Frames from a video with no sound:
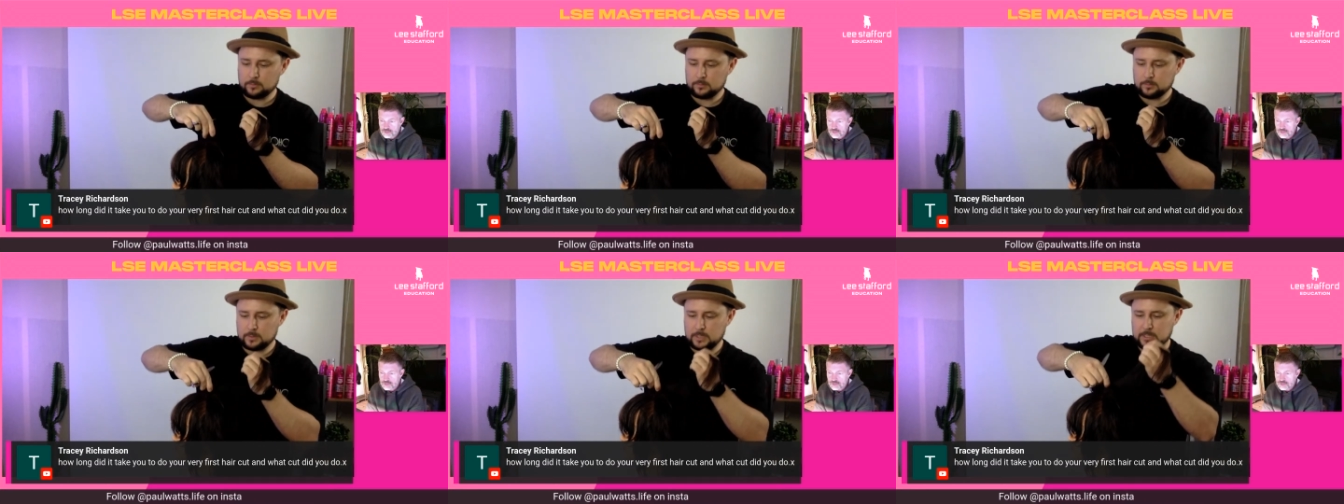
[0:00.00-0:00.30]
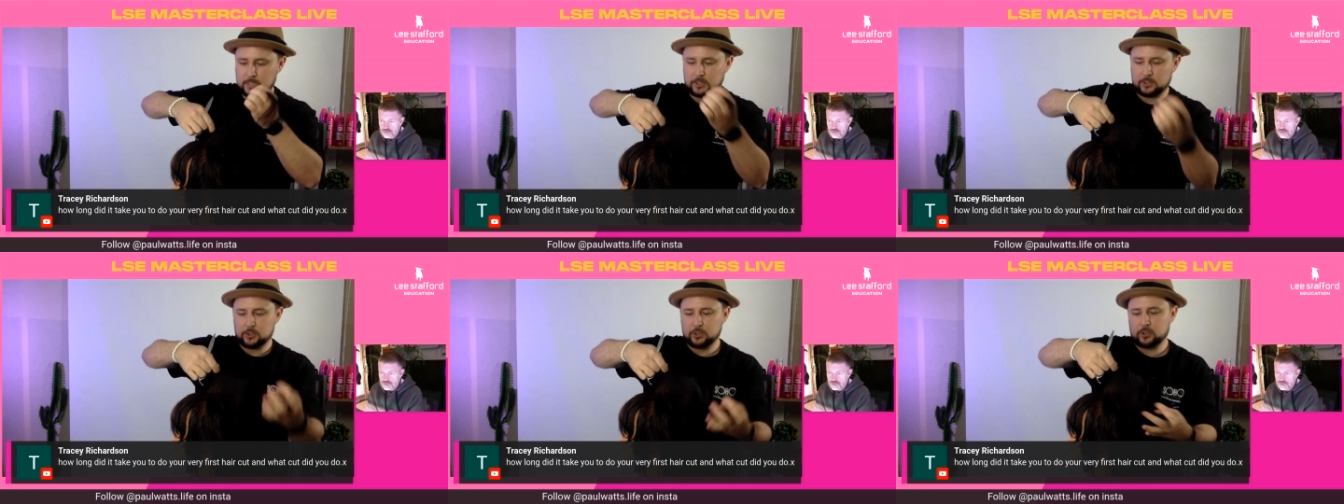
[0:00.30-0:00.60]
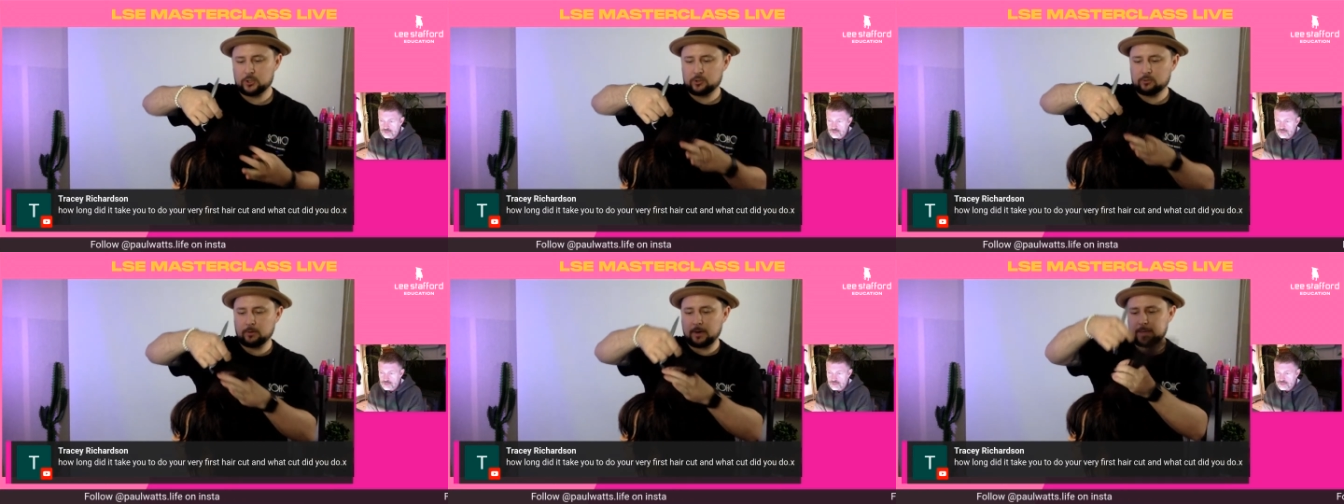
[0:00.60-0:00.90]
This is just
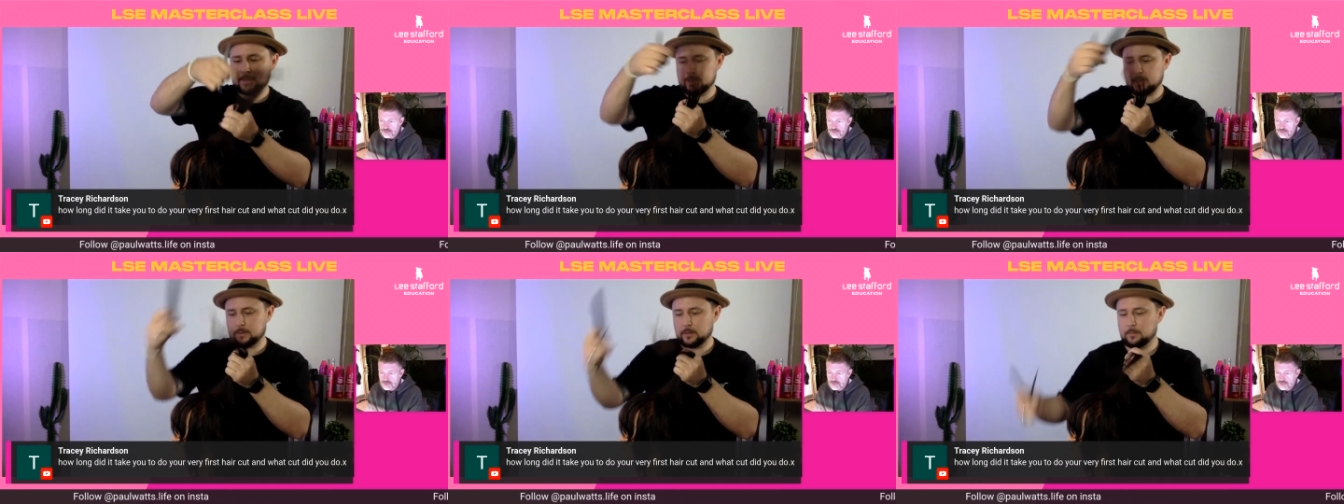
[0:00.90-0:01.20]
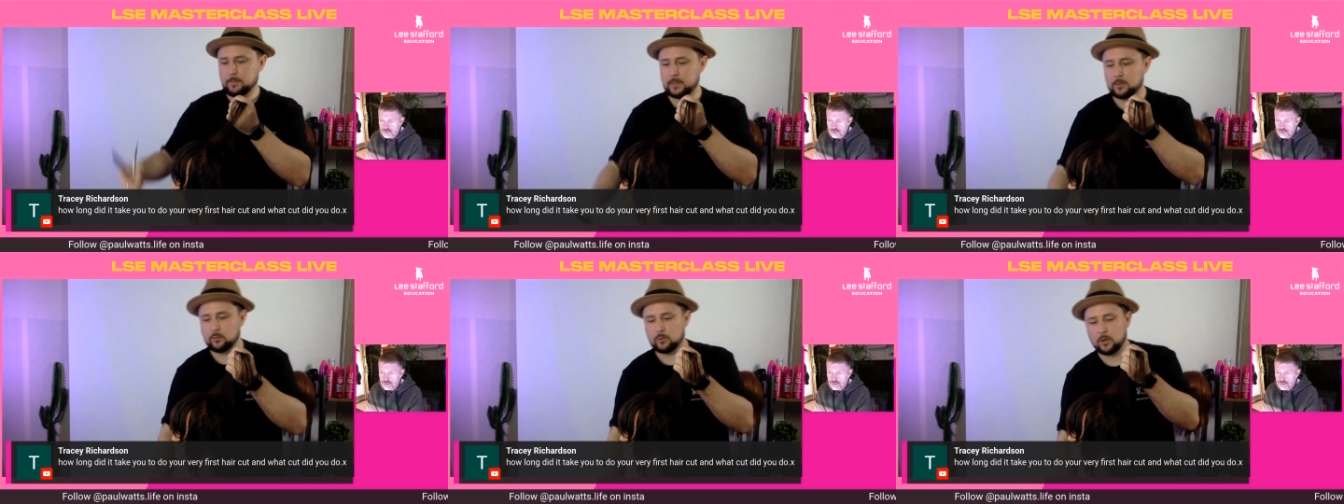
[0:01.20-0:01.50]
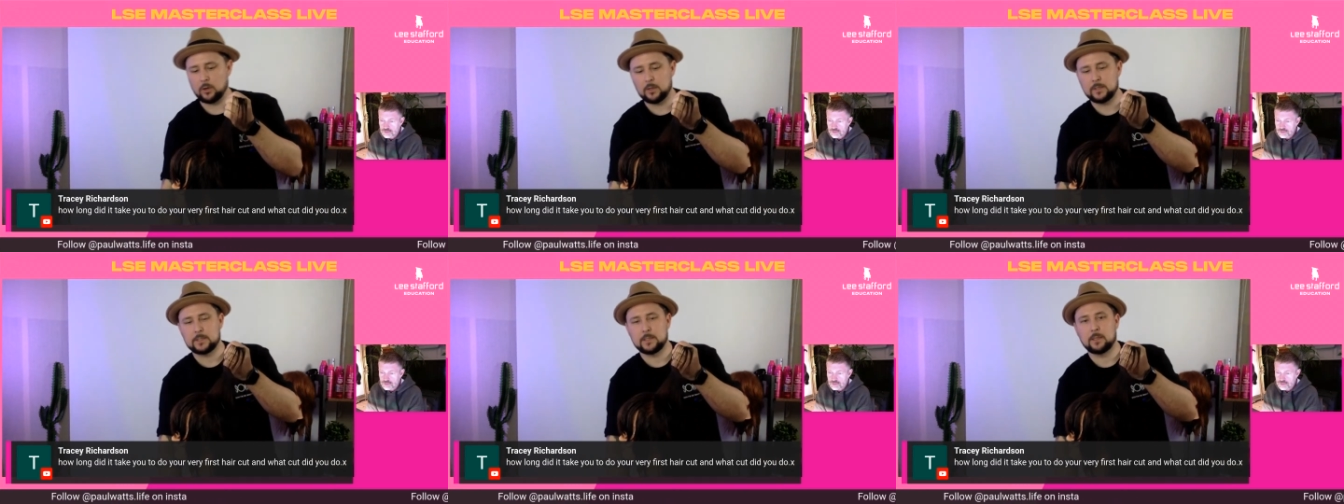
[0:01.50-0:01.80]
straight down the middle,
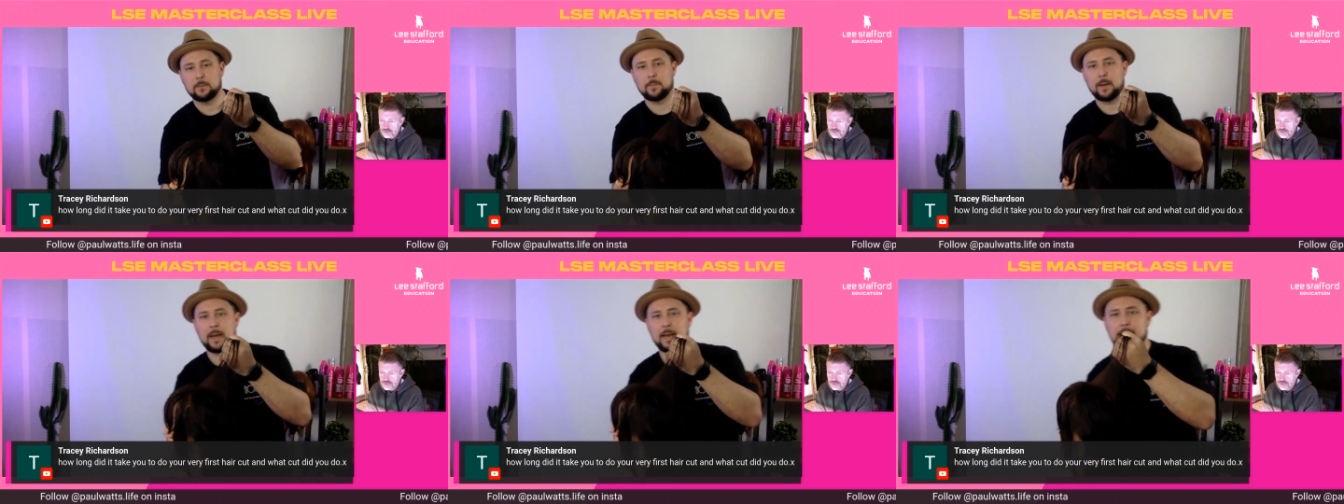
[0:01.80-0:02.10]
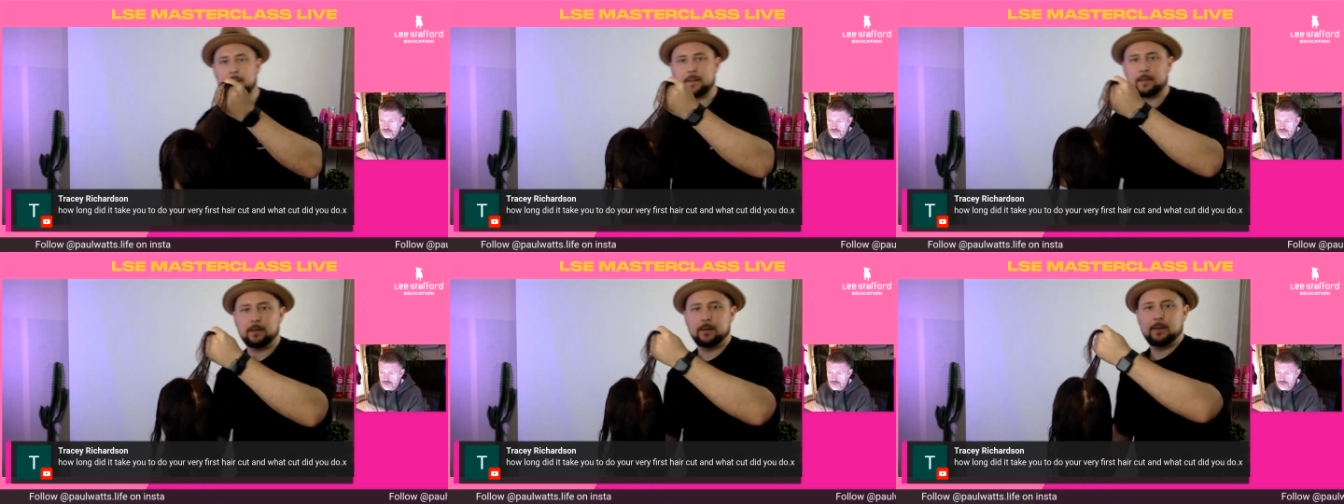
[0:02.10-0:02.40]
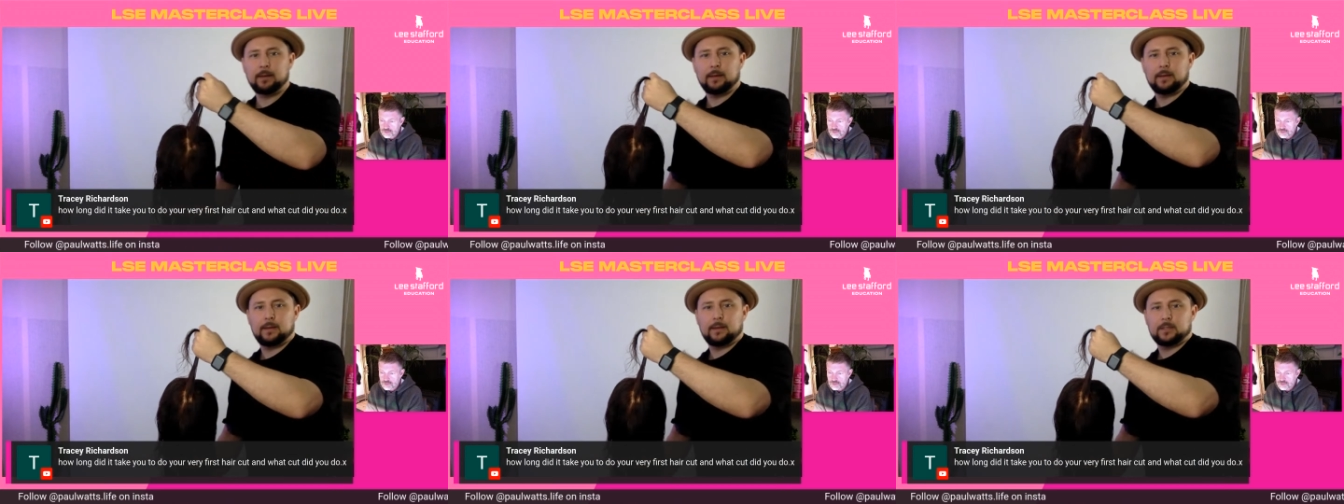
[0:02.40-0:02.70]
guys, at the back.
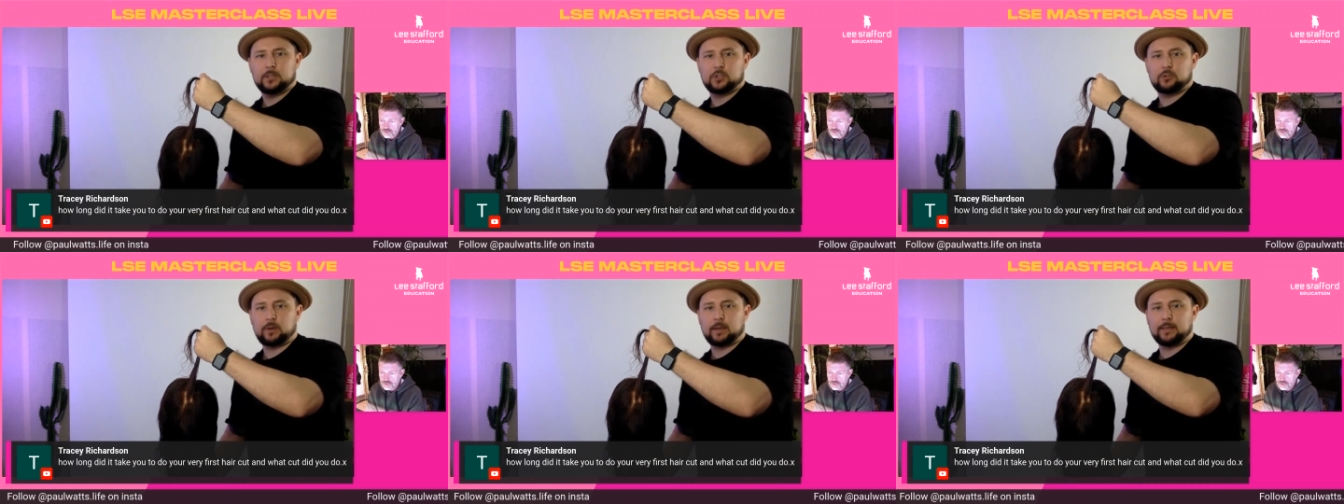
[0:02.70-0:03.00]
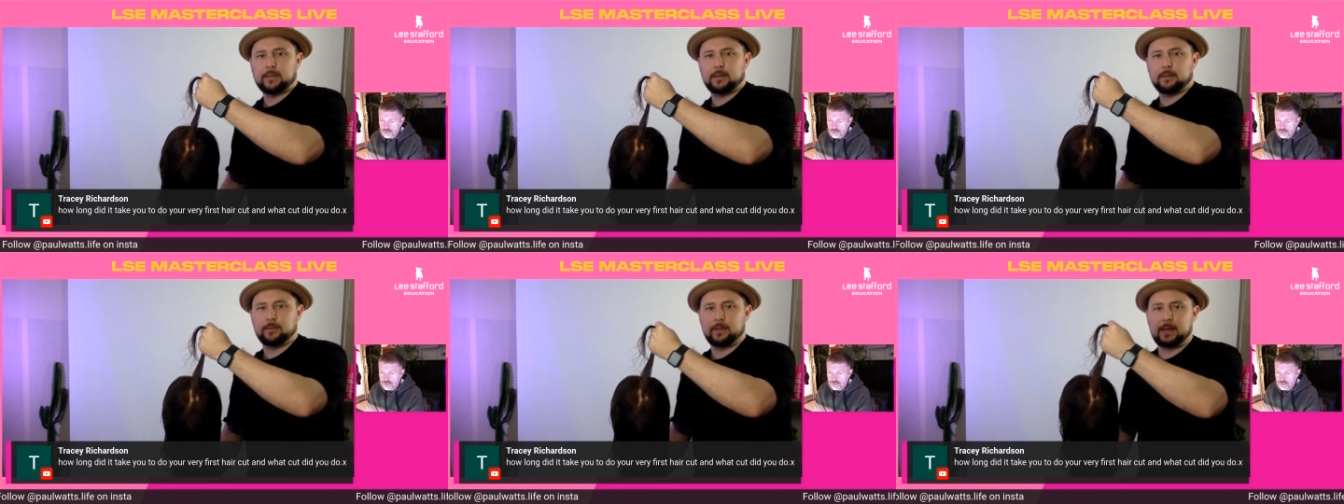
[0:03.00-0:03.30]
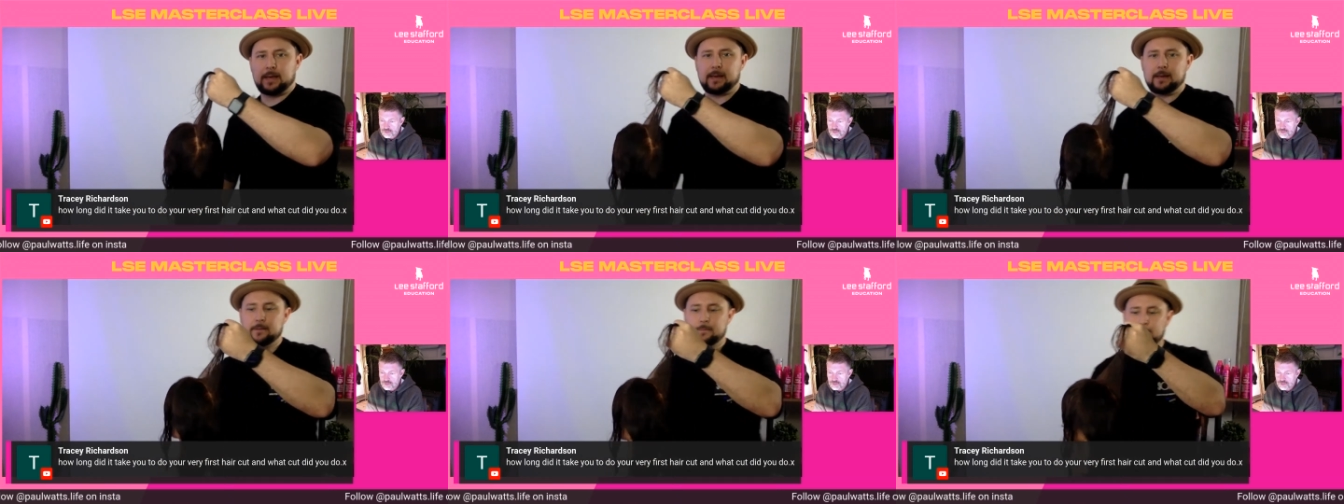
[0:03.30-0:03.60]
Straight down
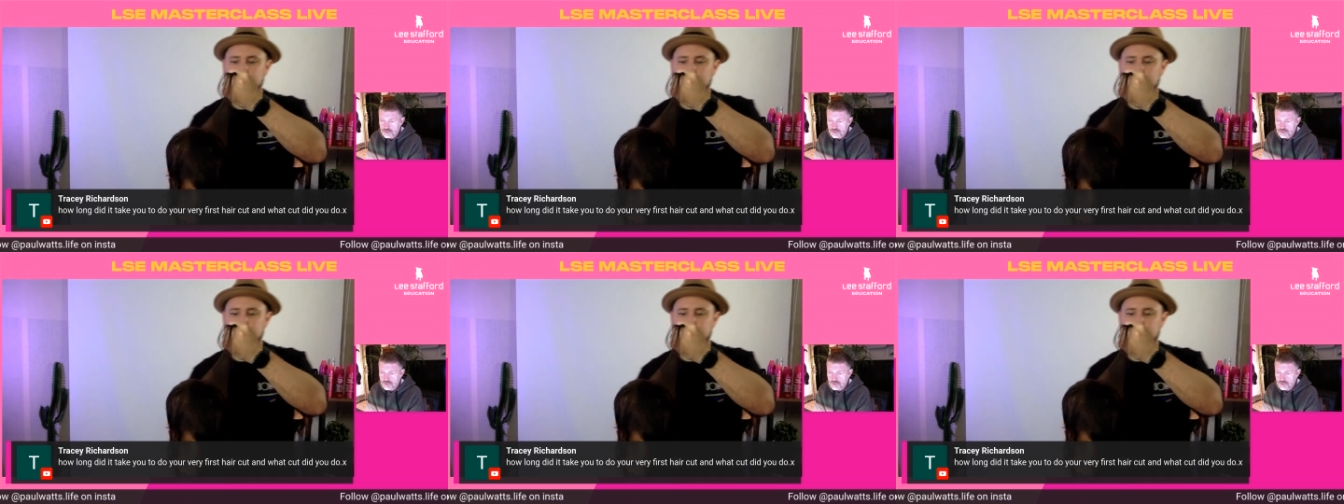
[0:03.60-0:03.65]
there.